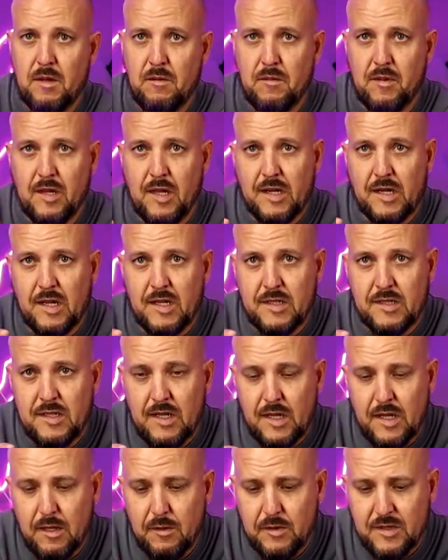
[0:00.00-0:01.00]
And like I
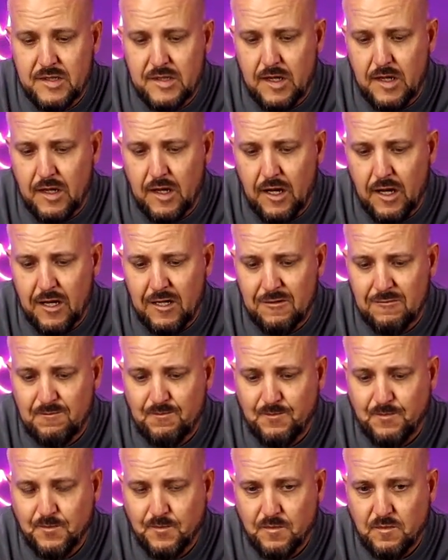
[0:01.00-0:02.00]
said, it's
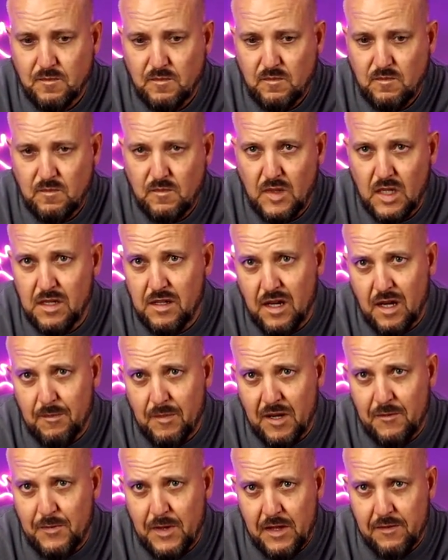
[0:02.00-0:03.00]
not
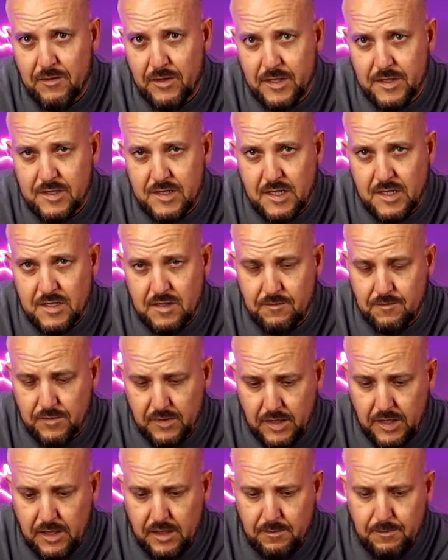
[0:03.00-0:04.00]
my favorite Jason
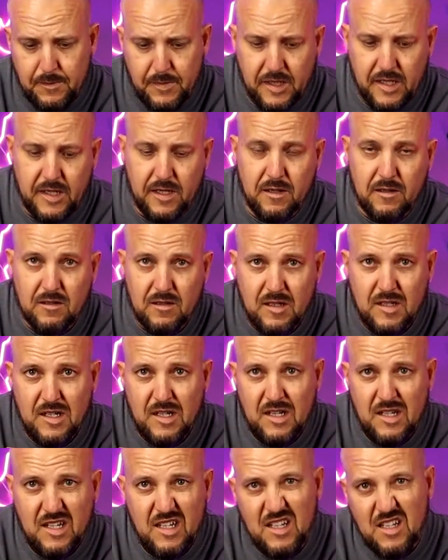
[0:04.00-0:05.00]
flick, but
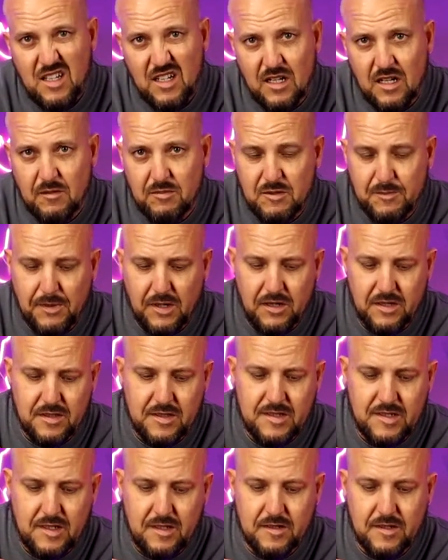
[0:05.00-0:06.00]
it's part of the
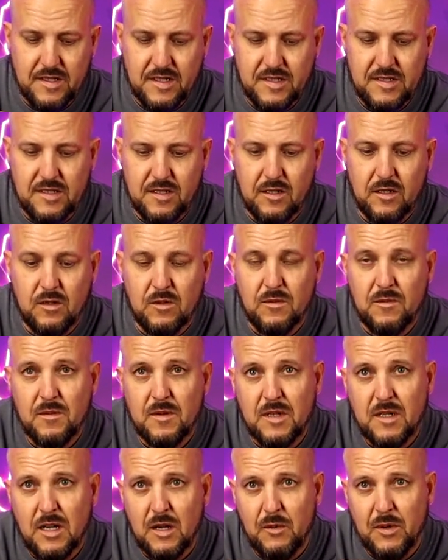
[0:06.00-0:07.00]
series, so
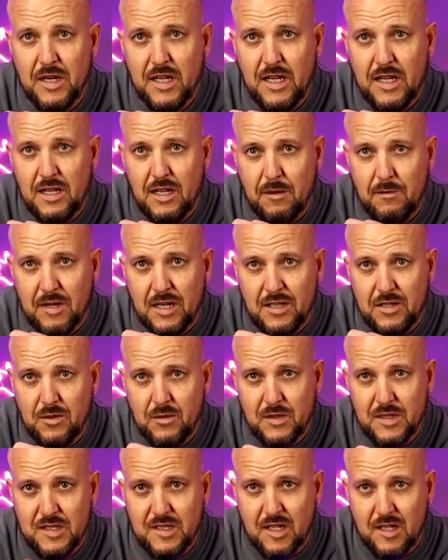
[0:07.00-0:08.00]
I went ahead and I'm going to throw
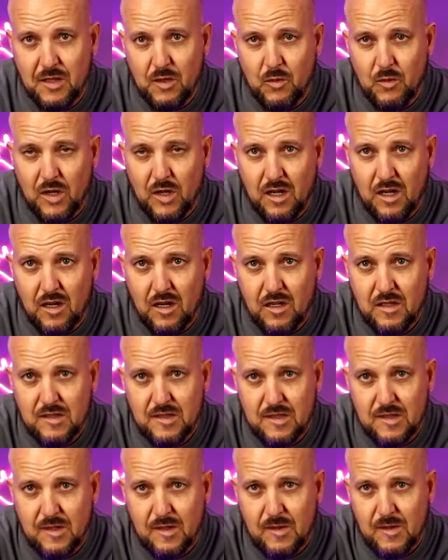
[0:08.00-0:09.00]
these on the wall.
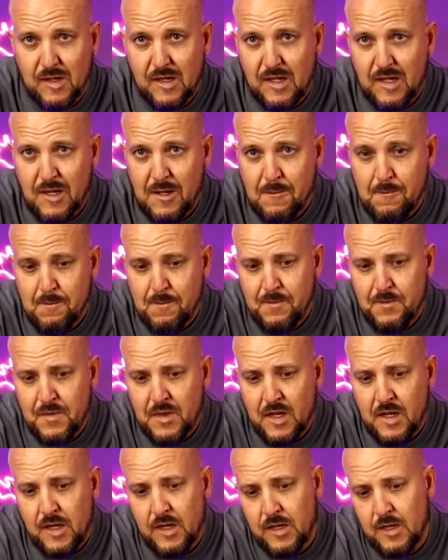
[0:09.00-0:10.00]
So
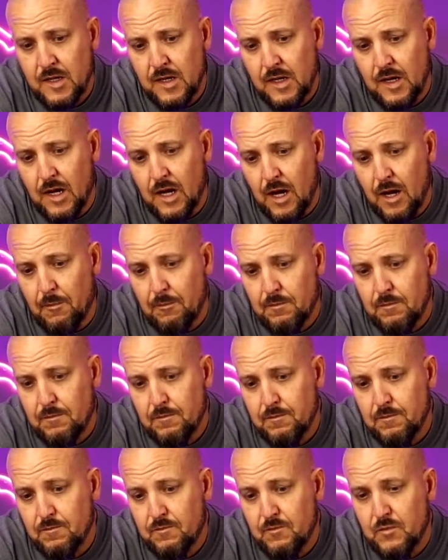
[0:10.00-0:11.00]

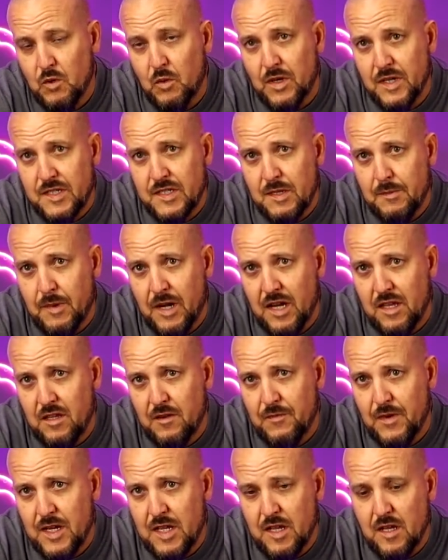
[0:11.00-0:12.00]
if you wanted to see my other
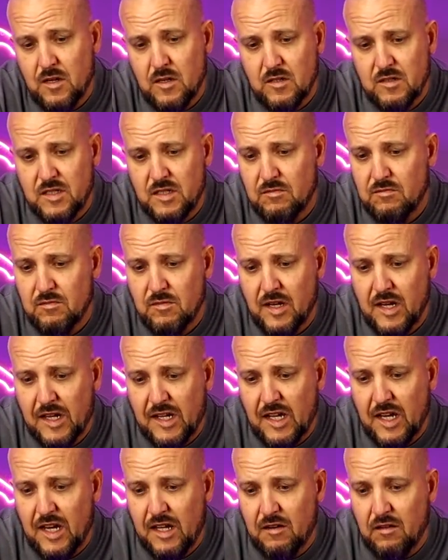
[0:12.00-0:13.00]
videos, I
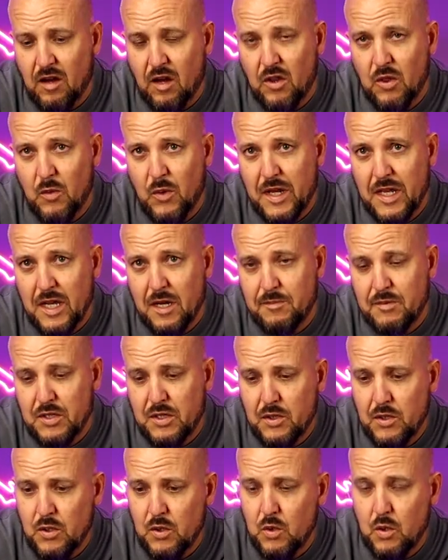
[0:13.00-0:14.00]
got all the way up
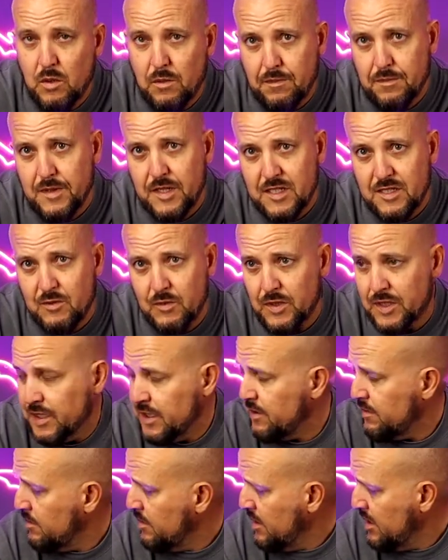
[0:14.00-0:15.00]
to this one